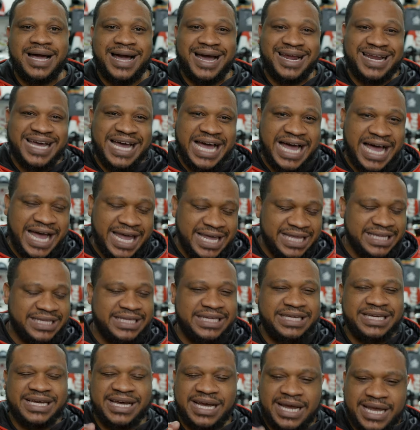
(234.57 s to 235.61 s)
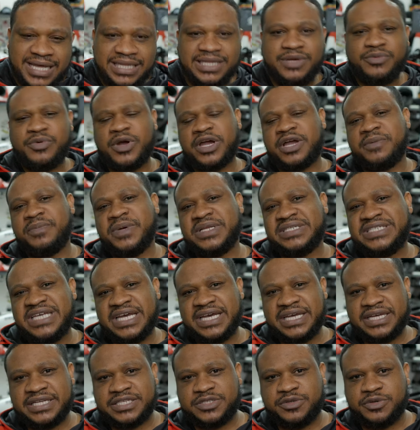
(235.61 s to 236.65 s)
I'd highly recommend
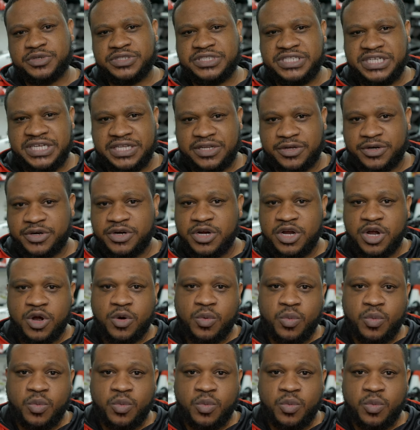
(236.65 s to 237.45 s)
taking it to a dealer.